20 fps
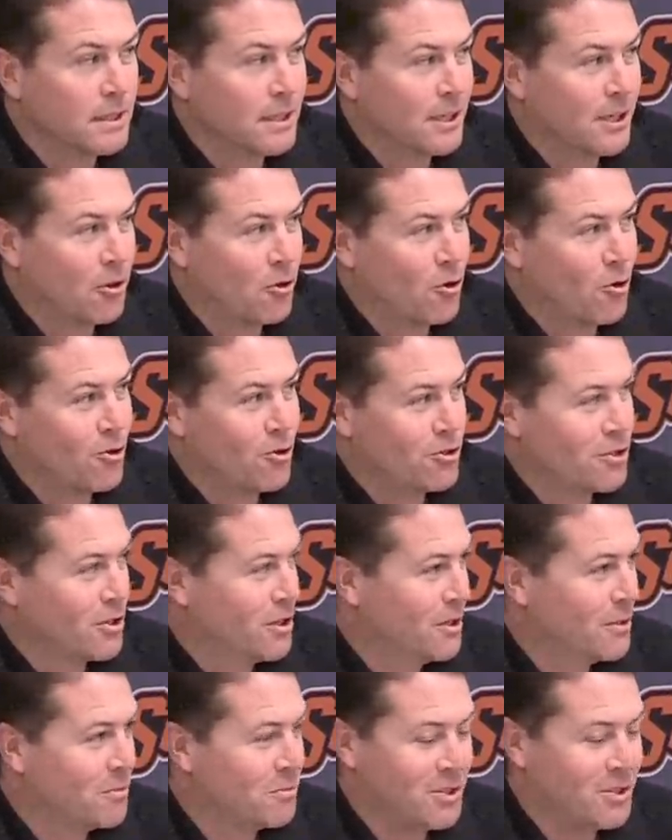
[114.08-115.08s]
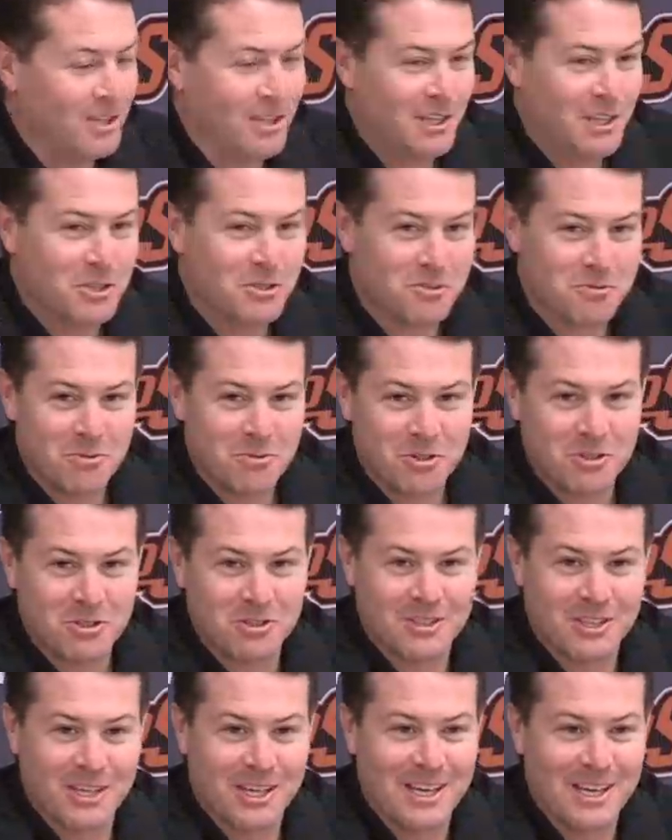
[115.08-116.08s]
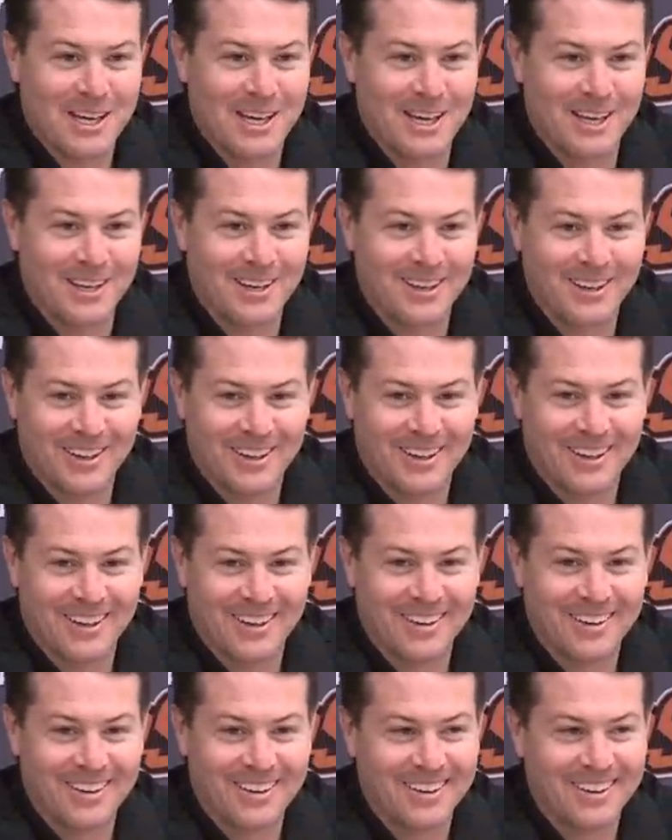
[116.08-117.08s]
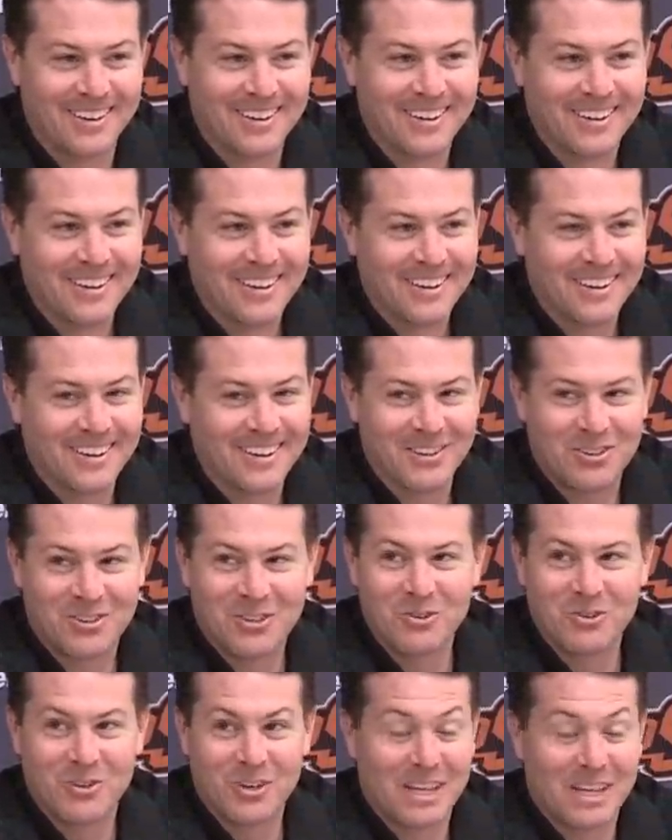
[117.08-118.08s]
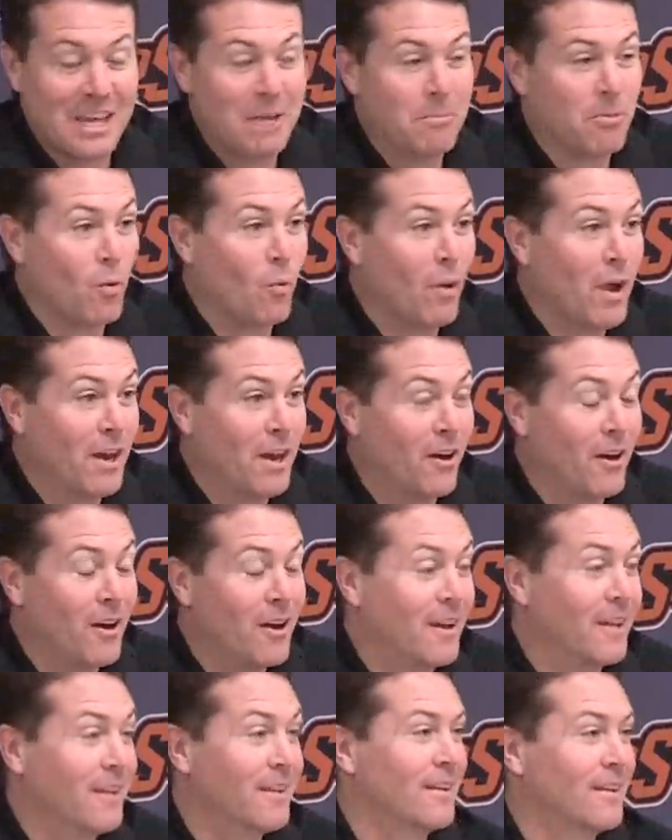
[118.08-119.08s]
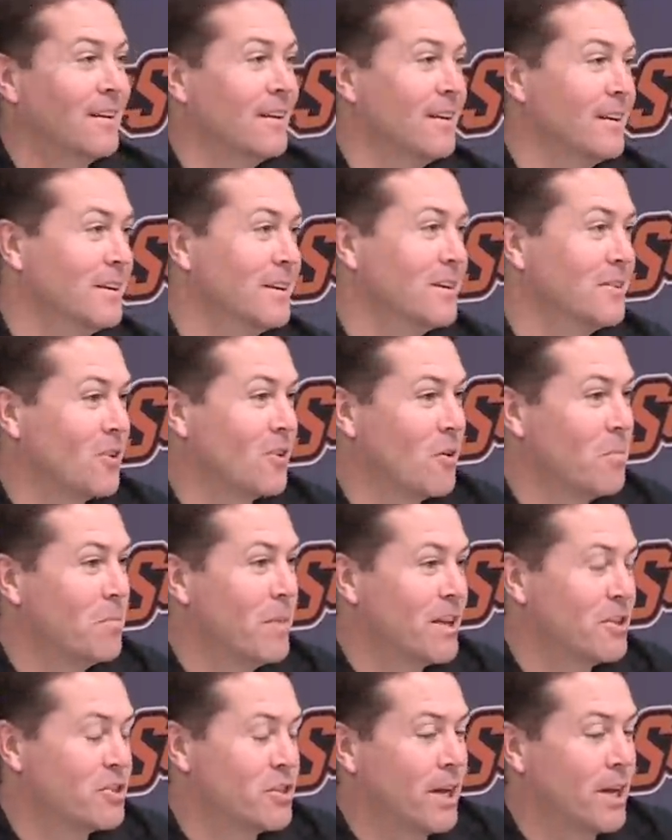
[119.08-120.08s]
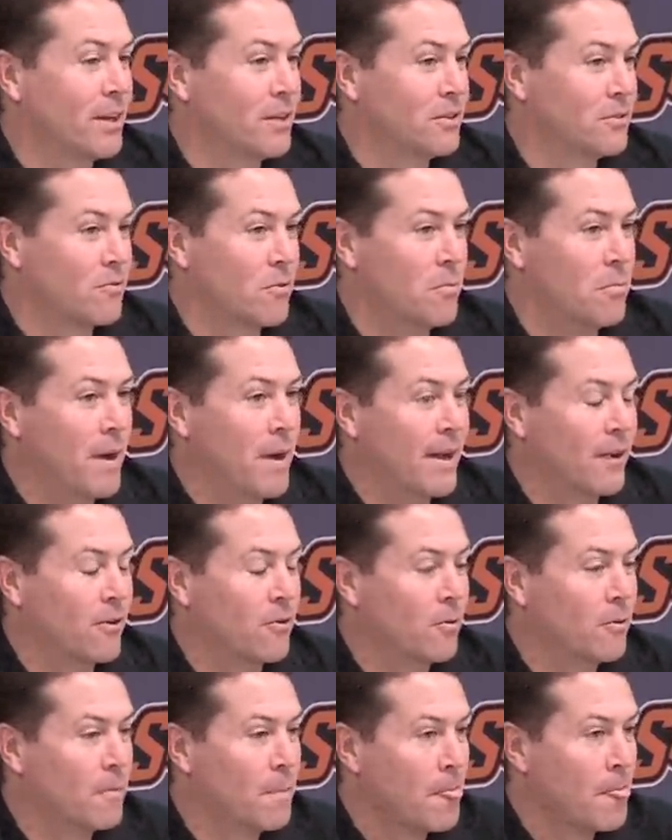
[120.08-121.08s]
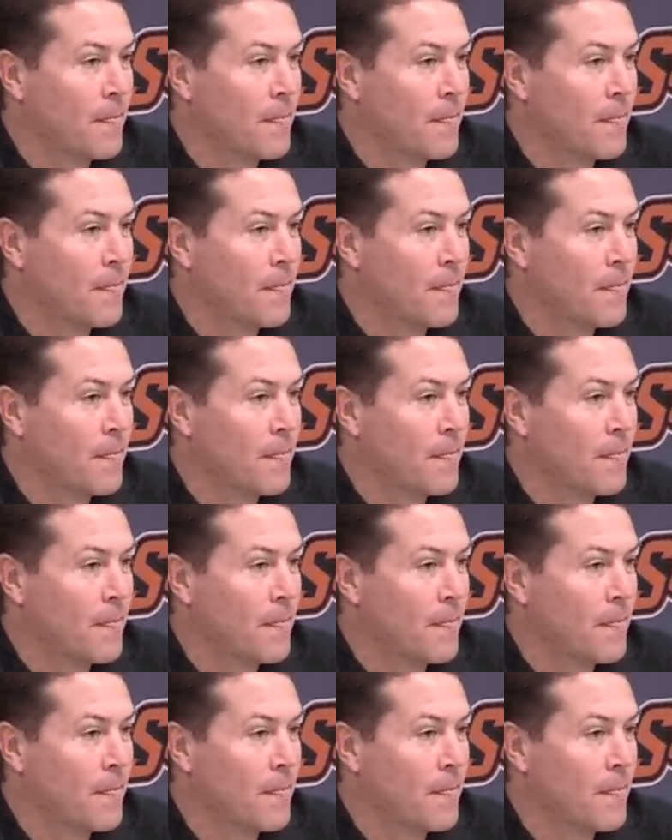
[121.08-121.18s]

encouraging him to eat as much as he can and continue to keep the weight on is our big challenge for Michael.